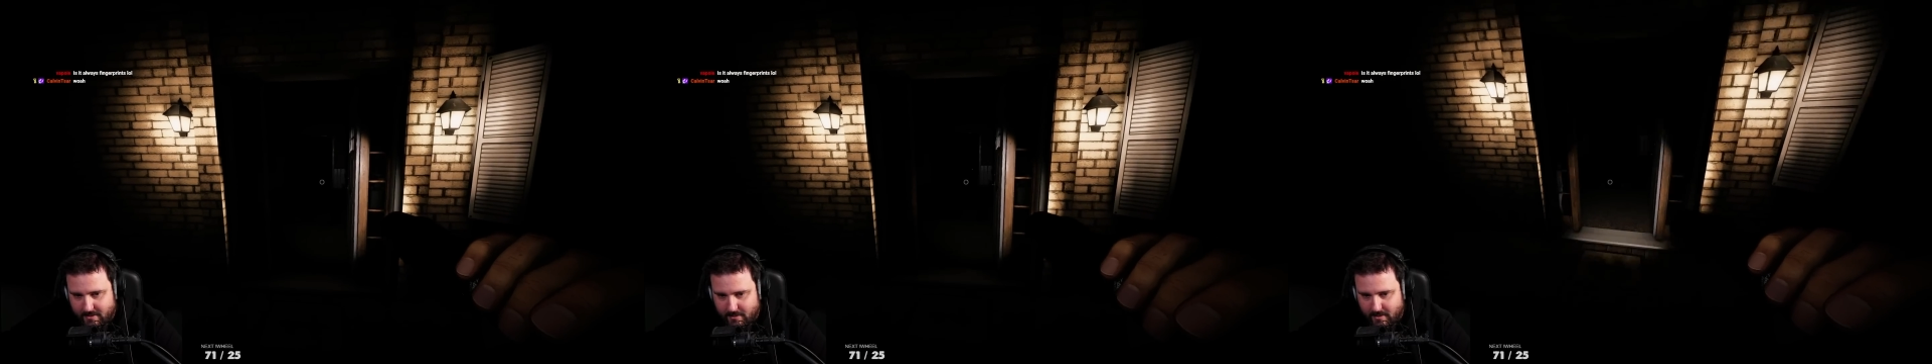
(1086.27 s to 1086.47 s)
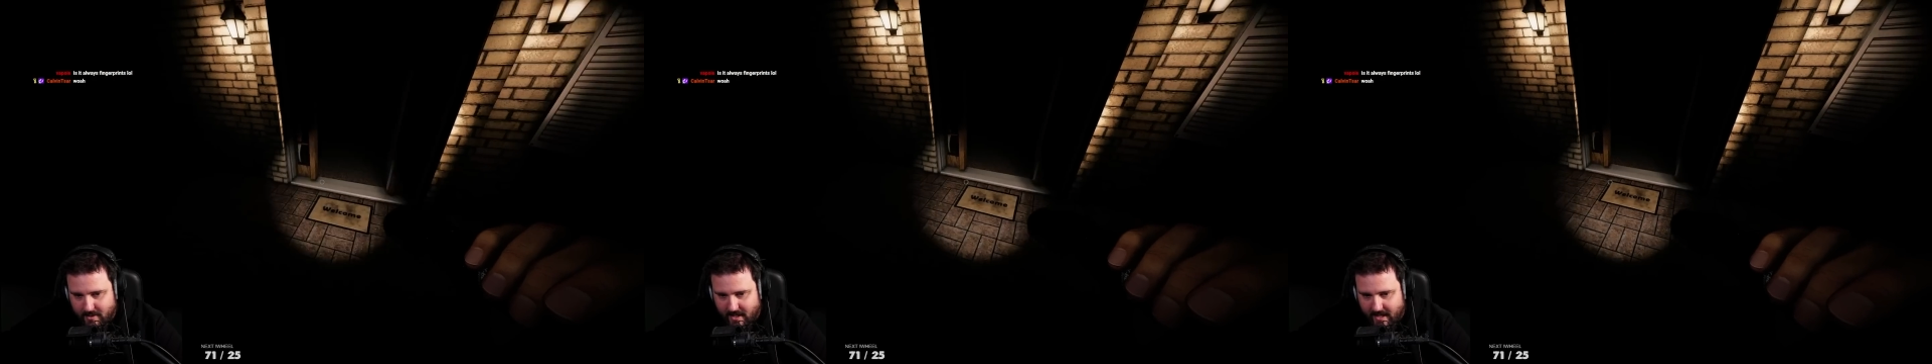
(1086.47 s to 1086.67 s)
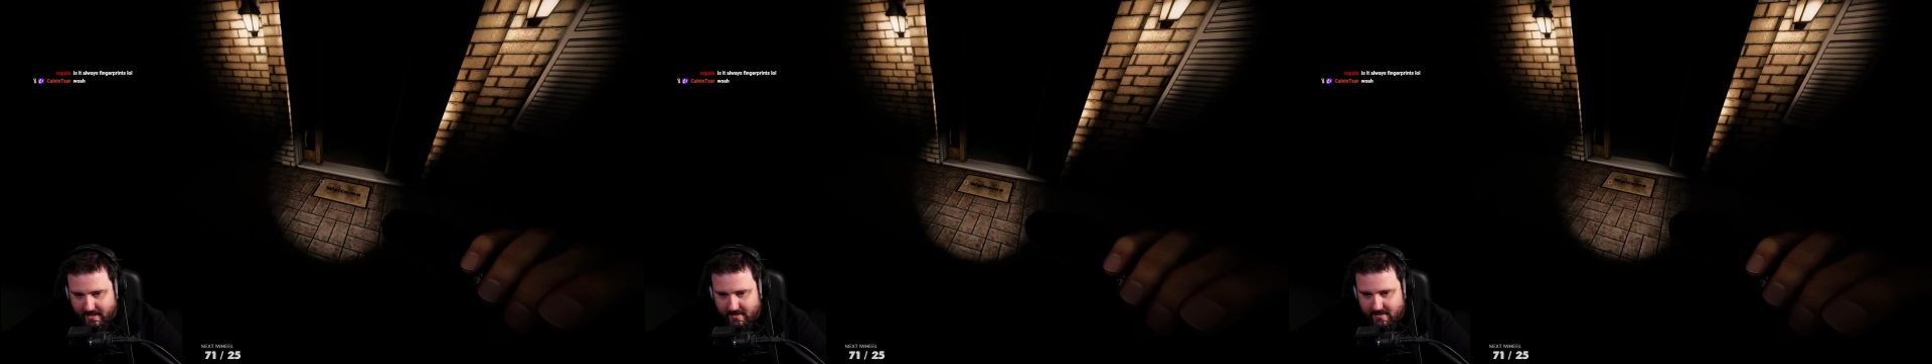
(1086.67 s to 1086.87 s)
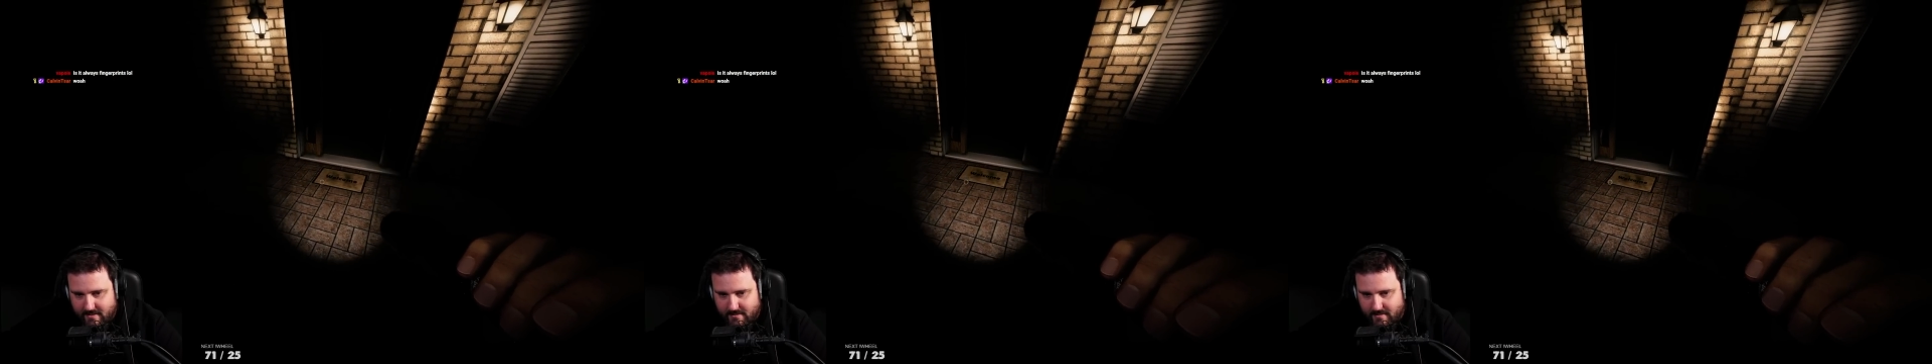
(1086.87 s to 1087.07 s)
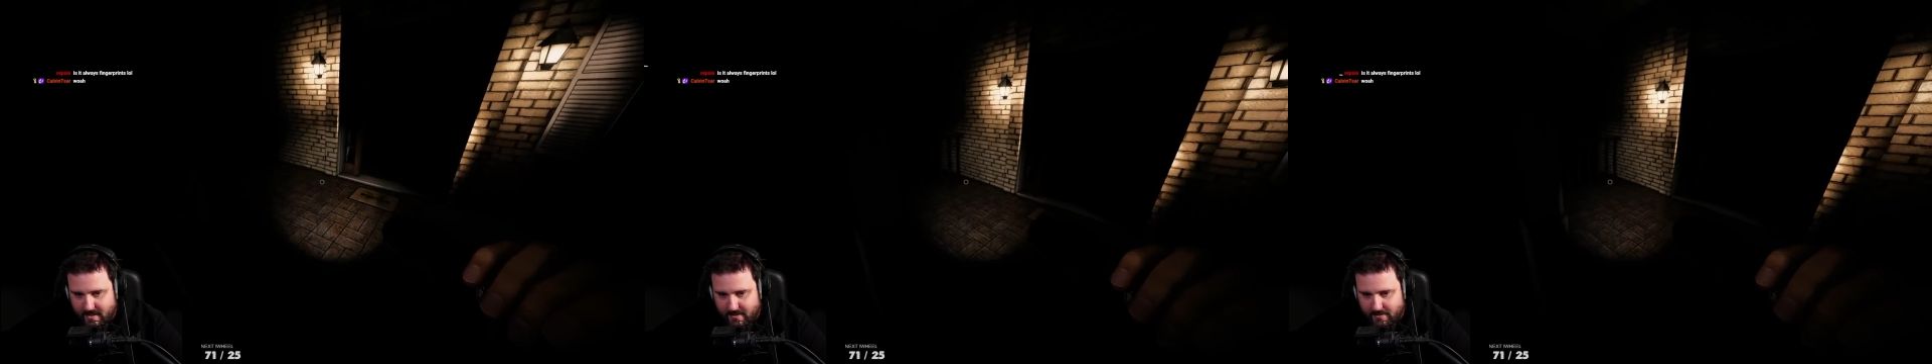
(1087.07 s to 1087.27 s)
cool
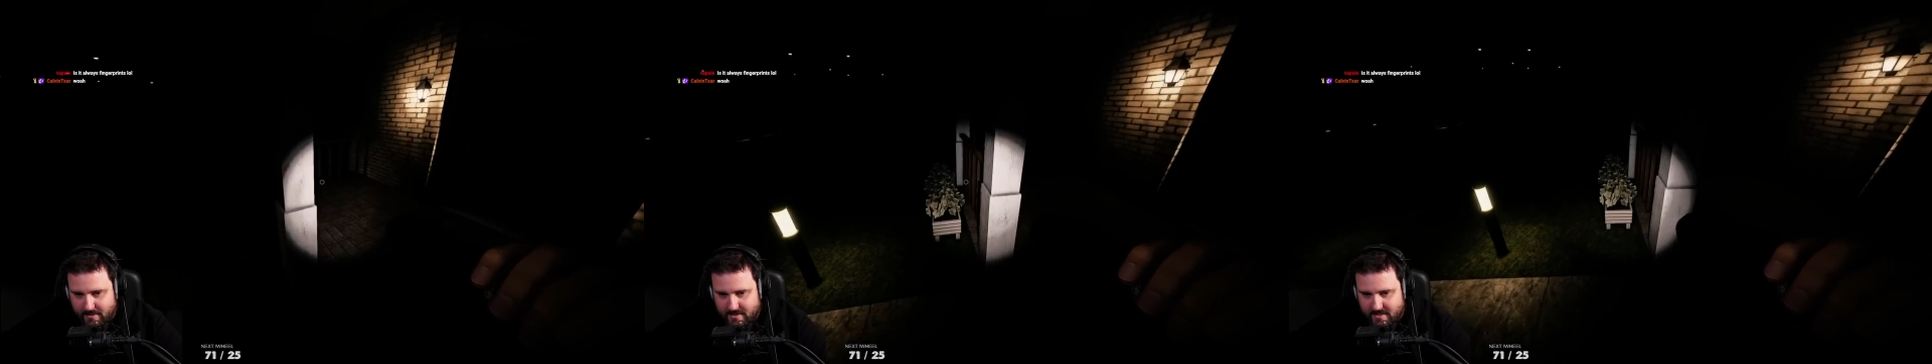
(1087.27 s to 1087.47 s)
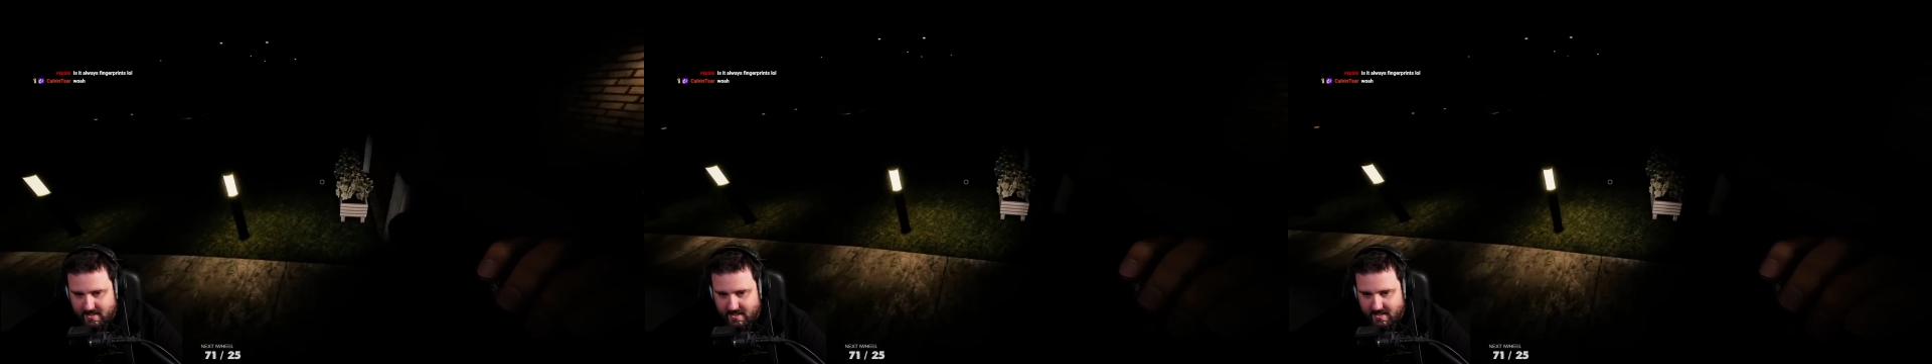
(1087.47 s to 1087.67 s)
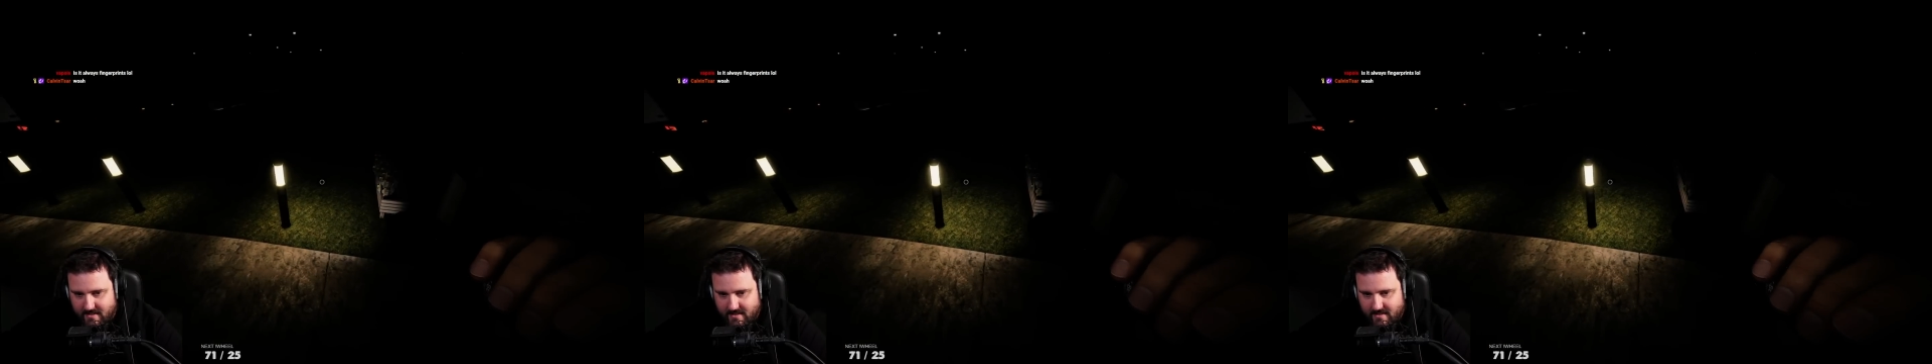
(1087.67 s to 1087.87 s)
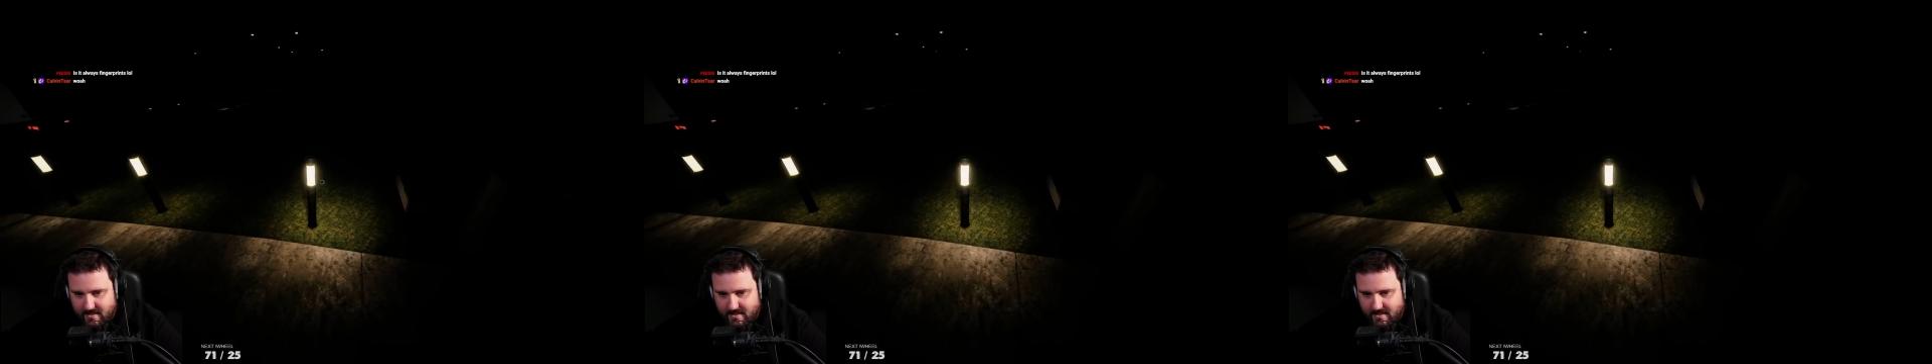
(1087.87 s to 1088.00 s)
item, I would say.